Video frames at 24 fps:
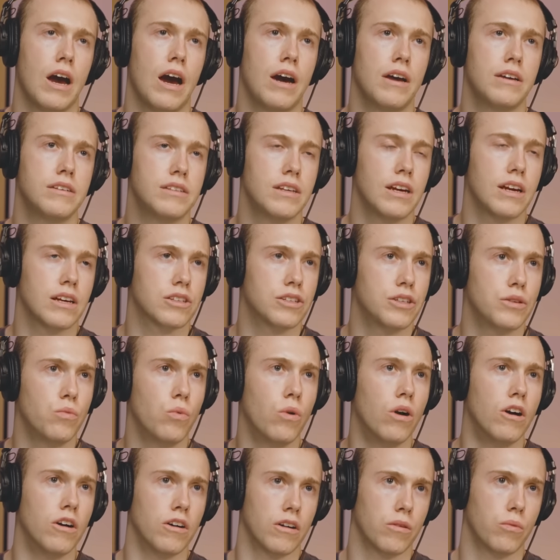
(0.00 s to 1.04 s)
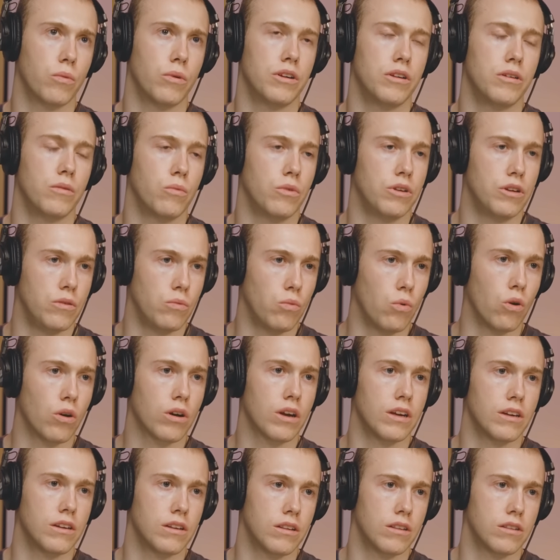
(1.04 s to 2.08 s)
How does it actually work when you
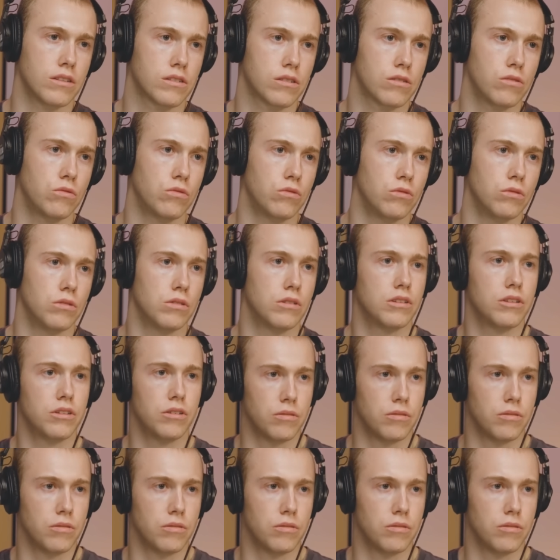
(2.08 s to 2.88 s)
walk into the school?